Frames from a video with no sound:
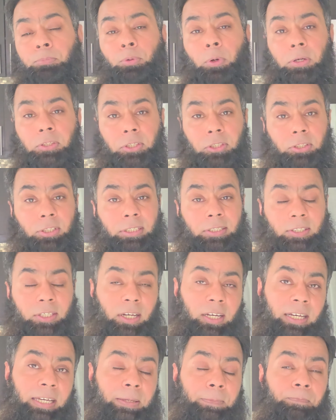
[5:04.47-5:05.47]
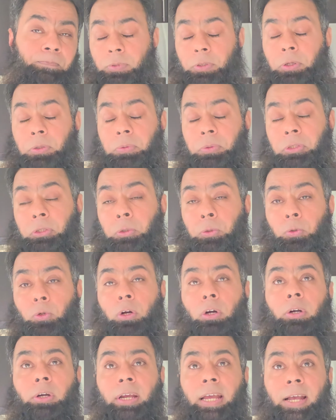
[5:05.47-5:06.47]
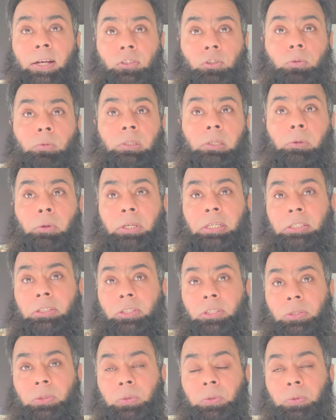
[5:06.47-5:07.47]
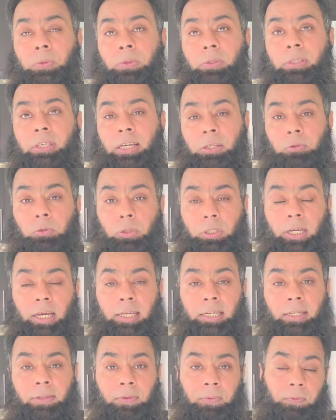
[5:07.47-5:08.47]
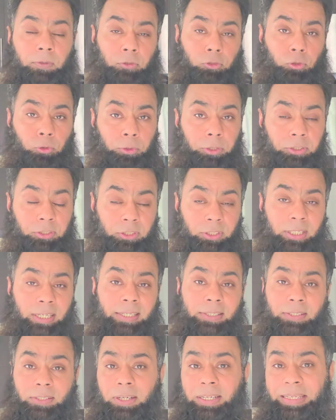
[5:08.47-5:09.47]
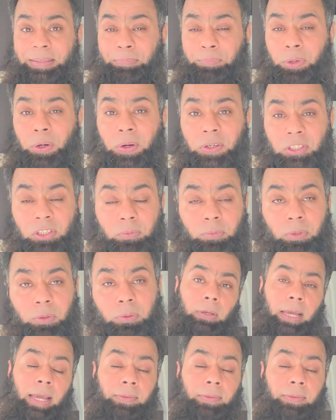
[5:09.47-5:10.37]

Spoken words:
processing time, you are actually looking to get united in the shortest time possible.